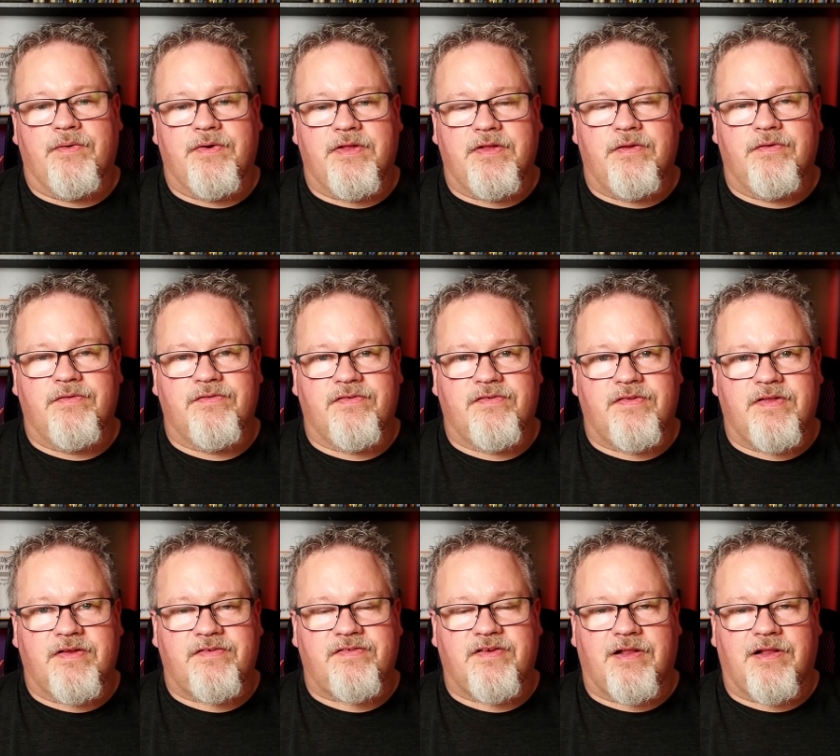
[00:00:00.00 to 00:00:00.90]
It uses the
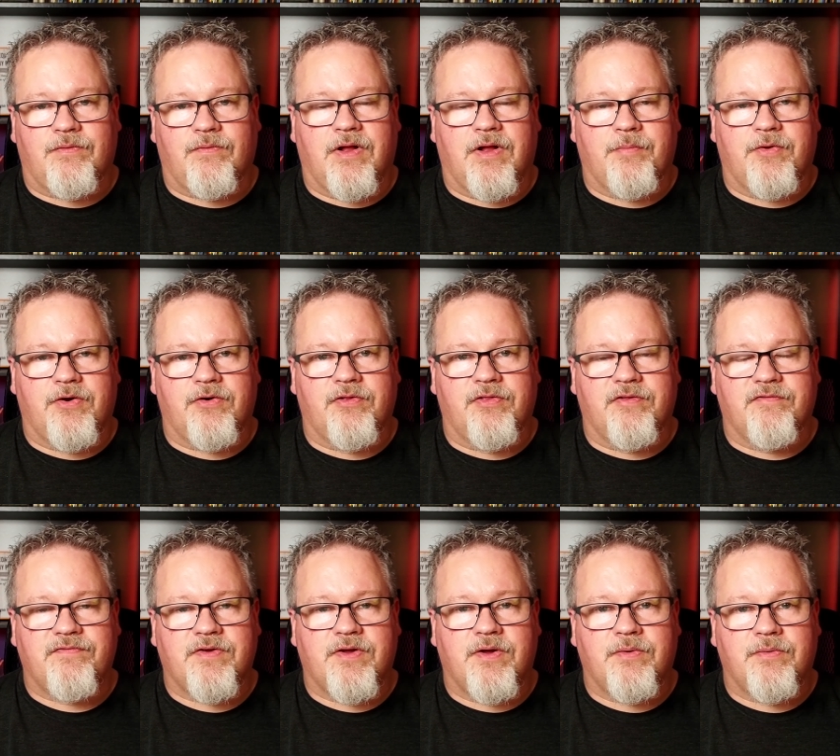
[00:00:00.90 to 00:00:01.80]
accelerometer in the
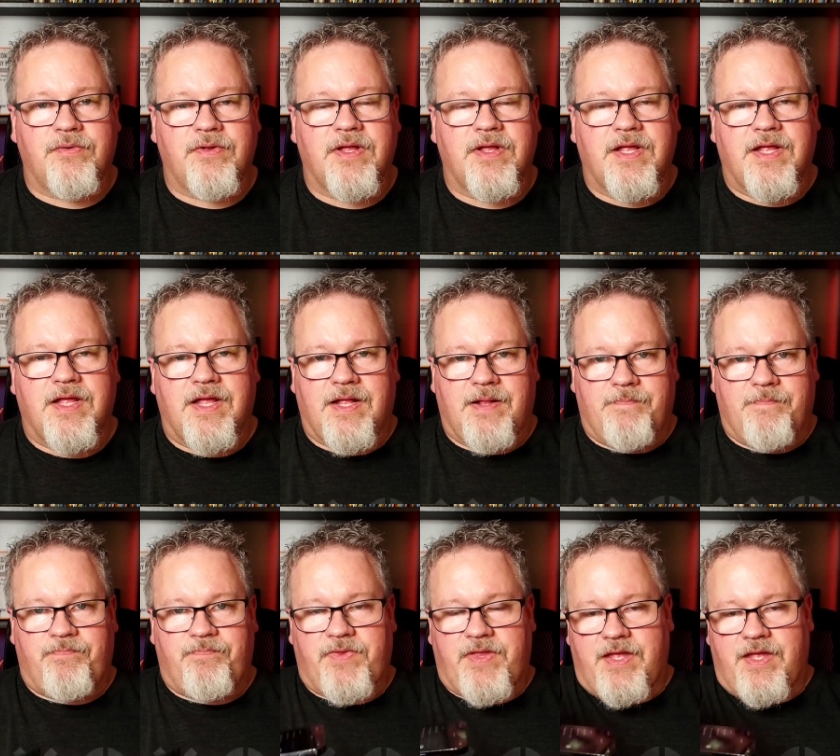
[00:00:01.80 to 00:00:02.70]
phone
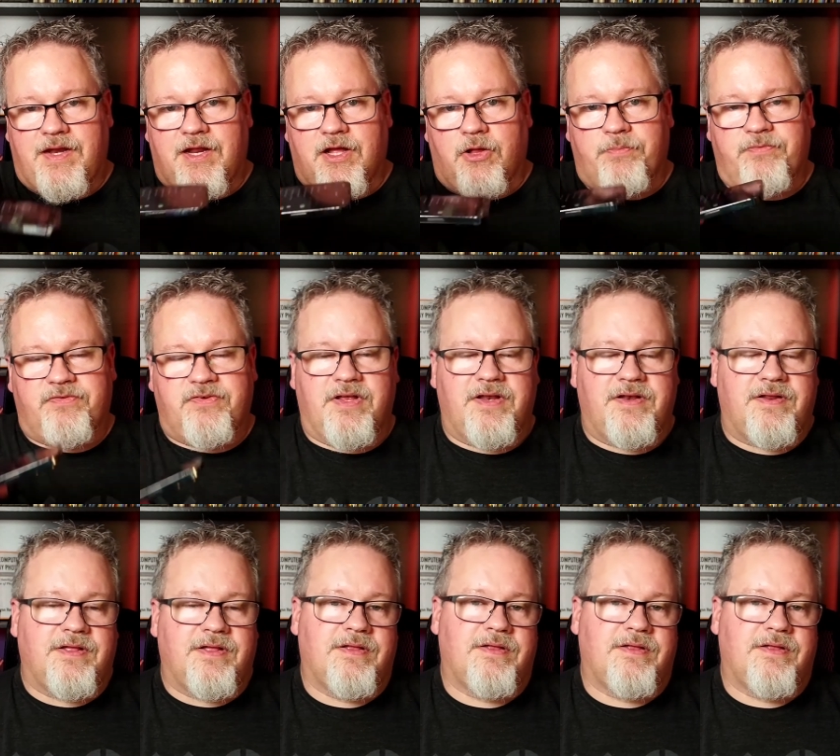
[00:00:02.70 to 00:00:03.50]
and helps it,